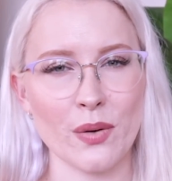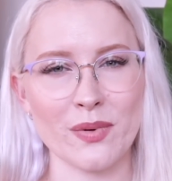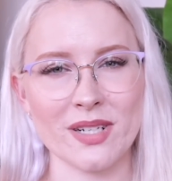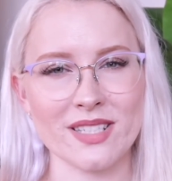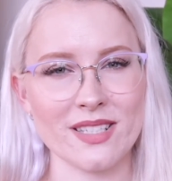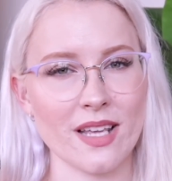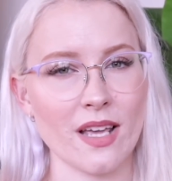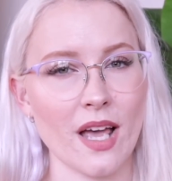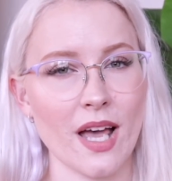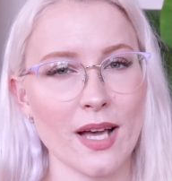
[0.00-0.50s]
I want
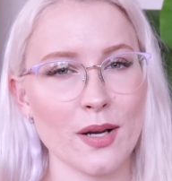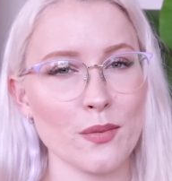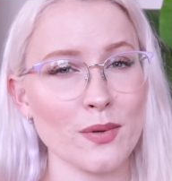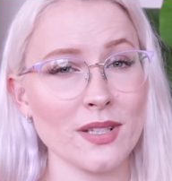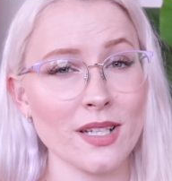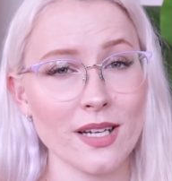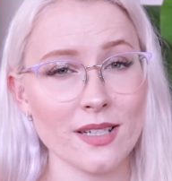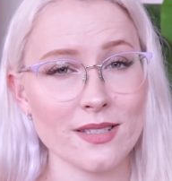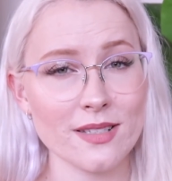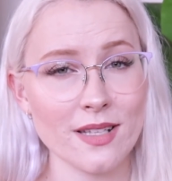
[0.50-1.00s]
to say,
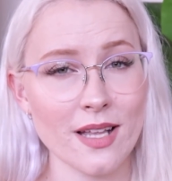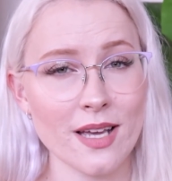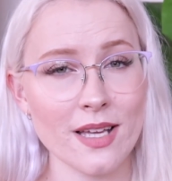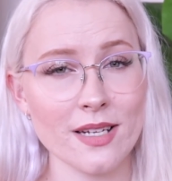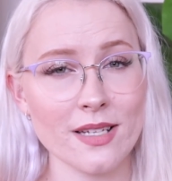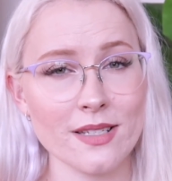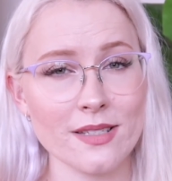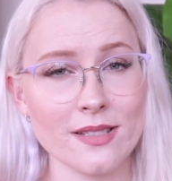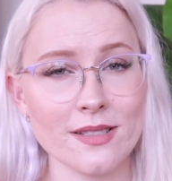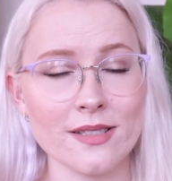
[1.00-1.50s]
Aqualux
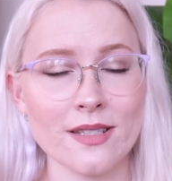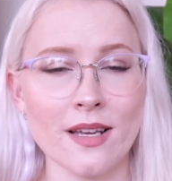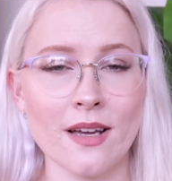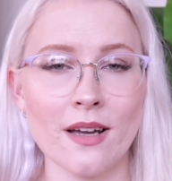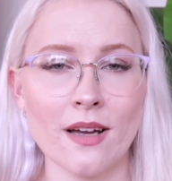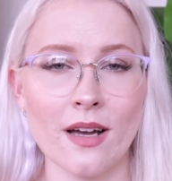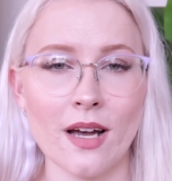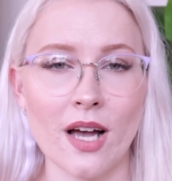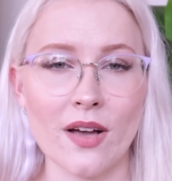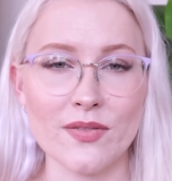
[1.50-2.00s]
liners.
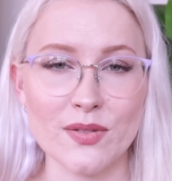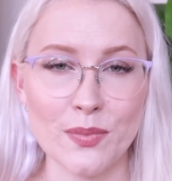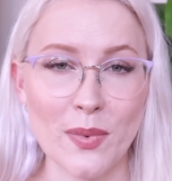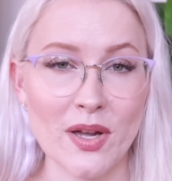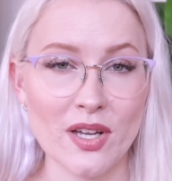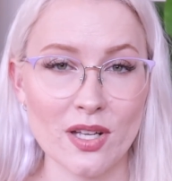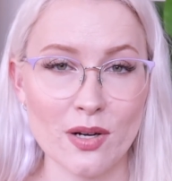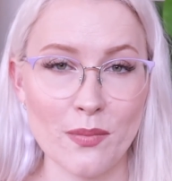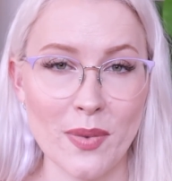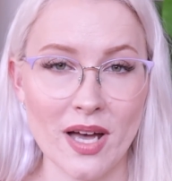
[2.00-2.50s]
I've
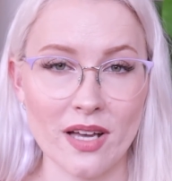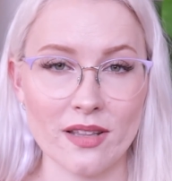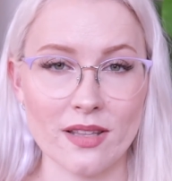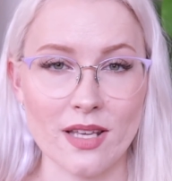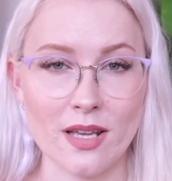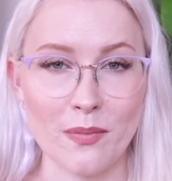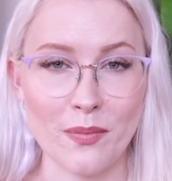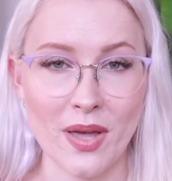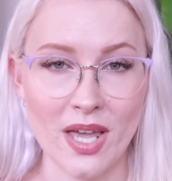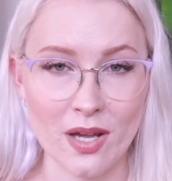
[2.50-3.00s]
spoken about
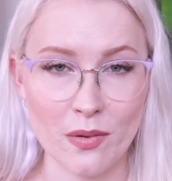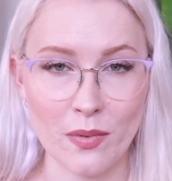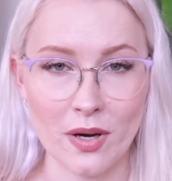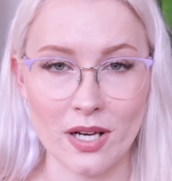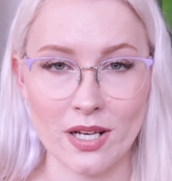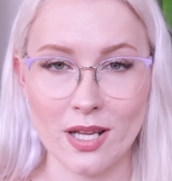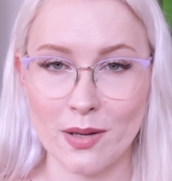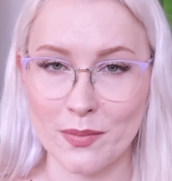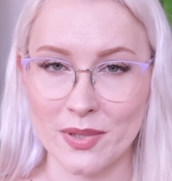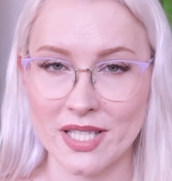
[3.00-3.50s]
the pink
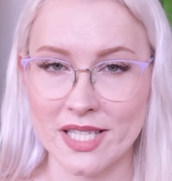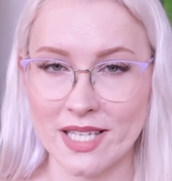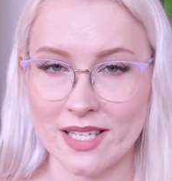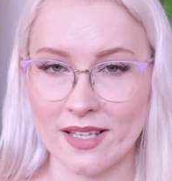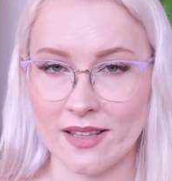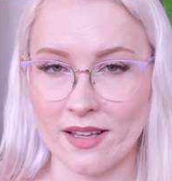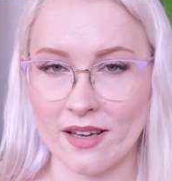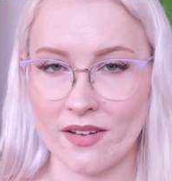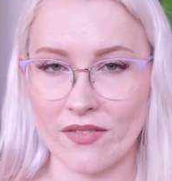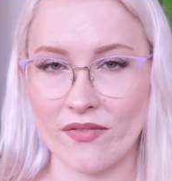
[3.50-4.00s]
one in
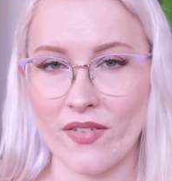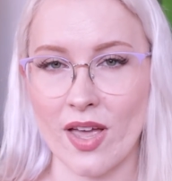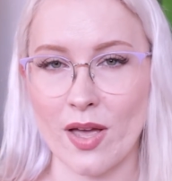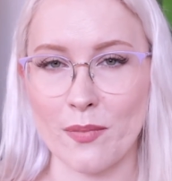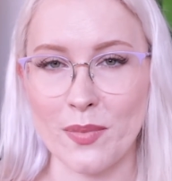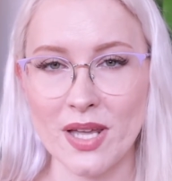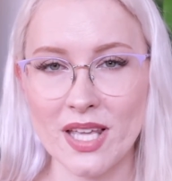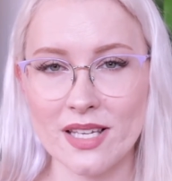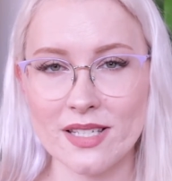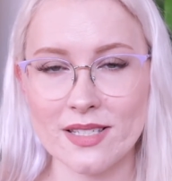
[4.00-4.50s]
particular a
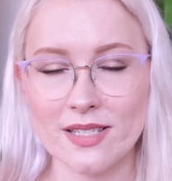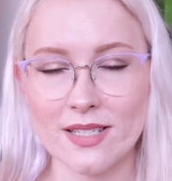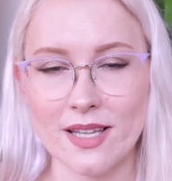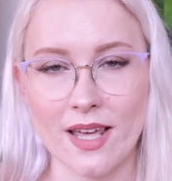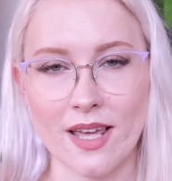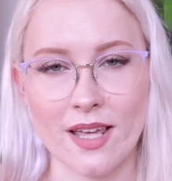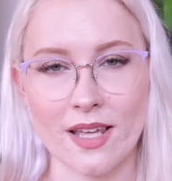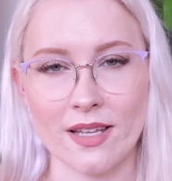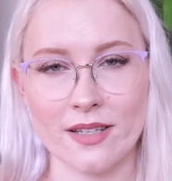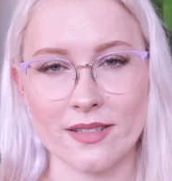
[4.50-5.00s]
fair bit,
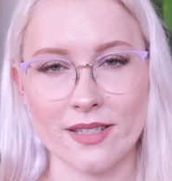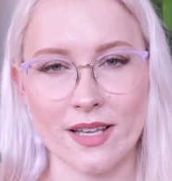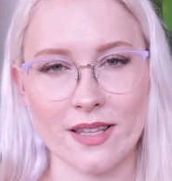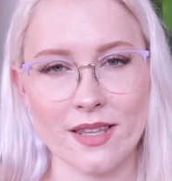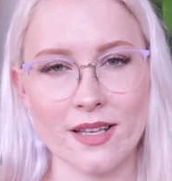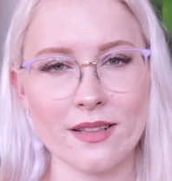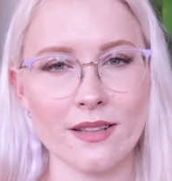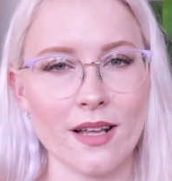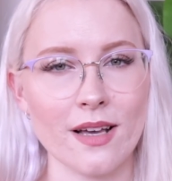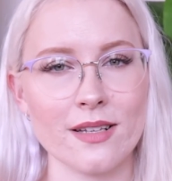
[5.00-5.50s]
and I
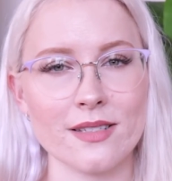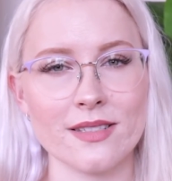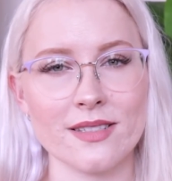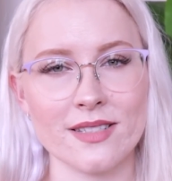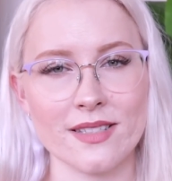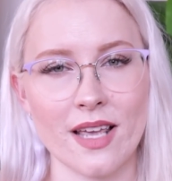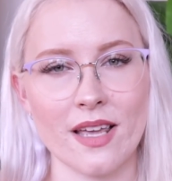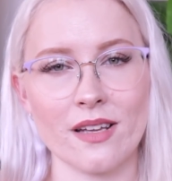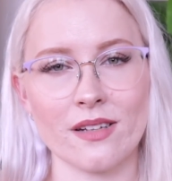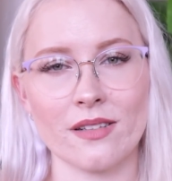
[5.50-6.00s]
think last
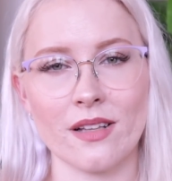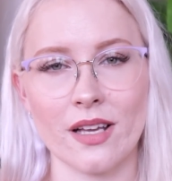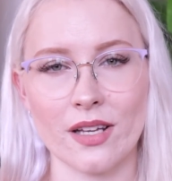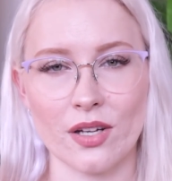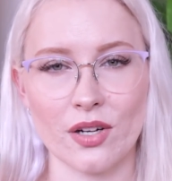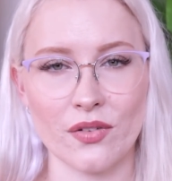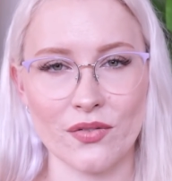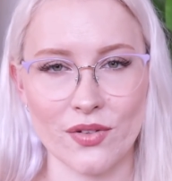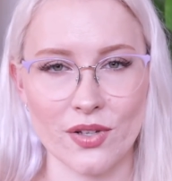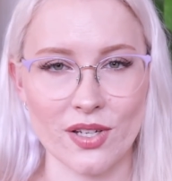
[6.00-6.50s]
sale I
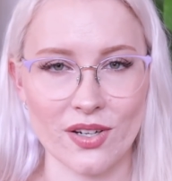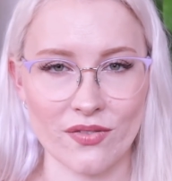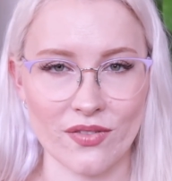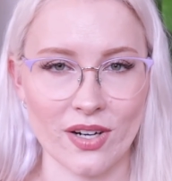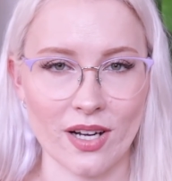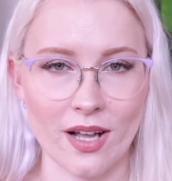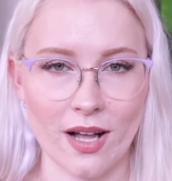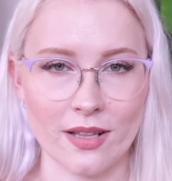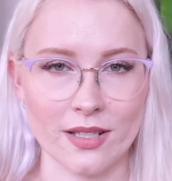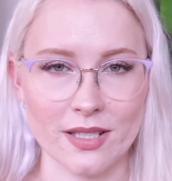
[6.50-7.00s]
got a few
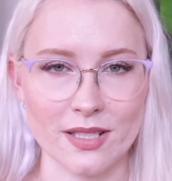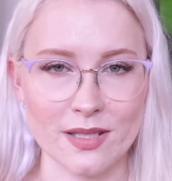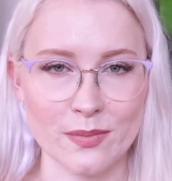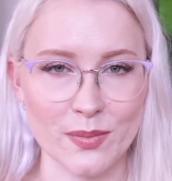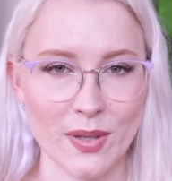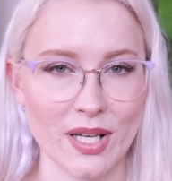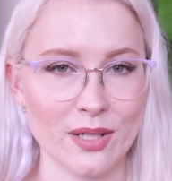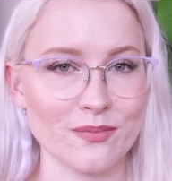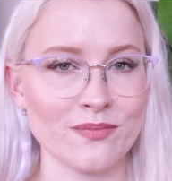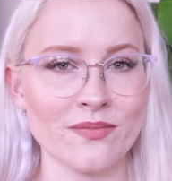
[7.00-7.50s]
different colours,
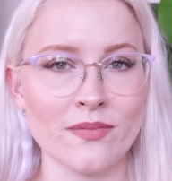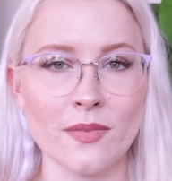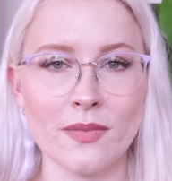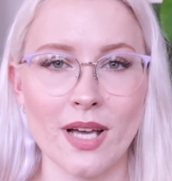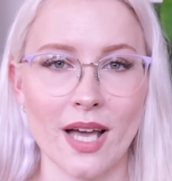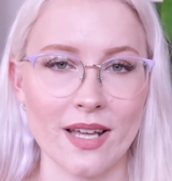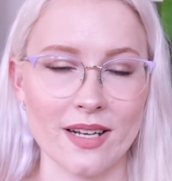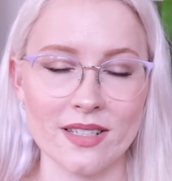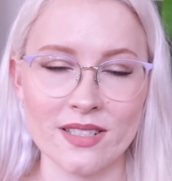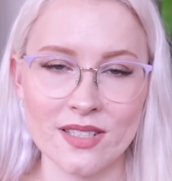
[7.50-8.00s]
but
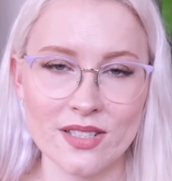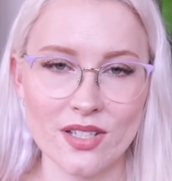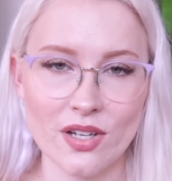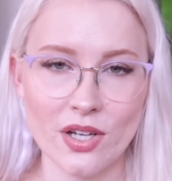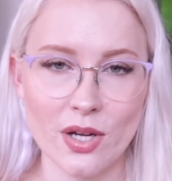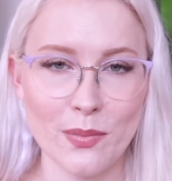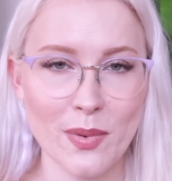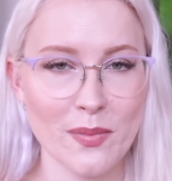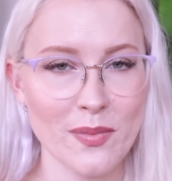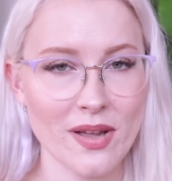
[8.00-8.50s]
I didn't
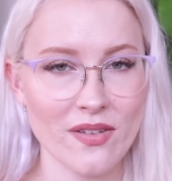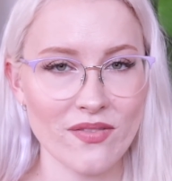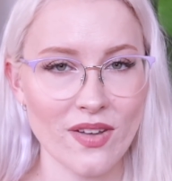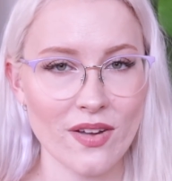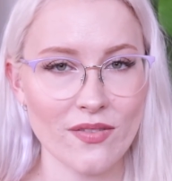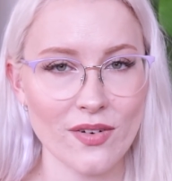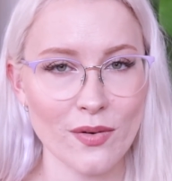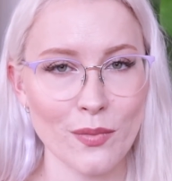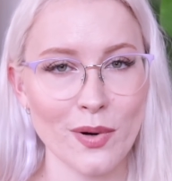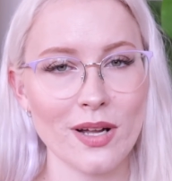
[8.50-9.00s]
stock up on my
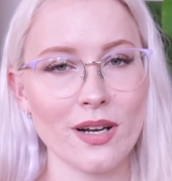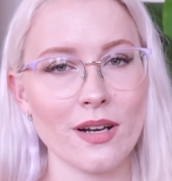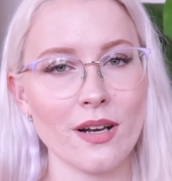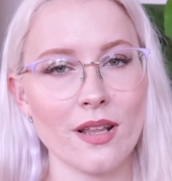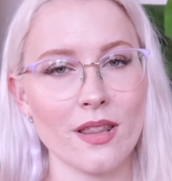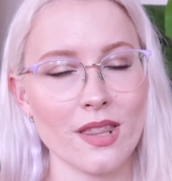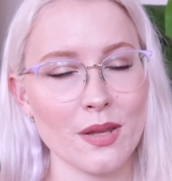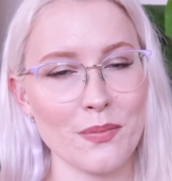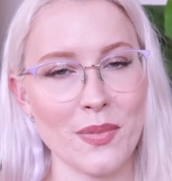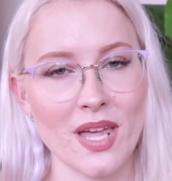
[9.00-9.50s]
favourite
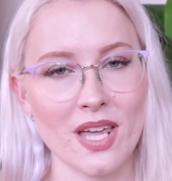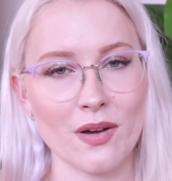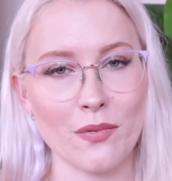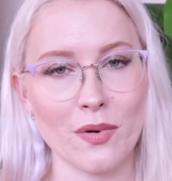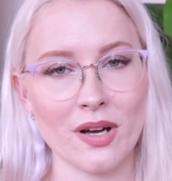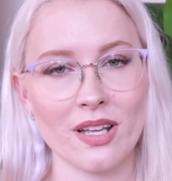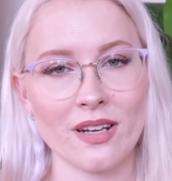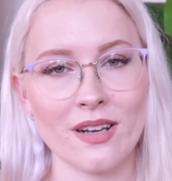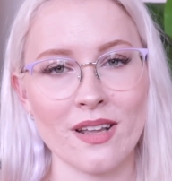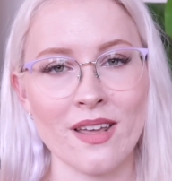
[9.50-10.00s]
one, the pink
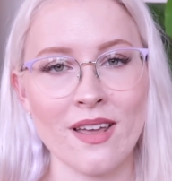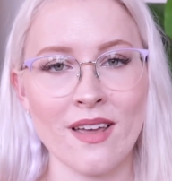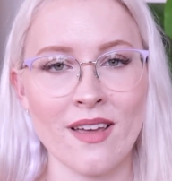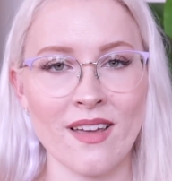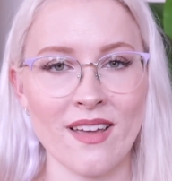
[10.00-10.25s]
one,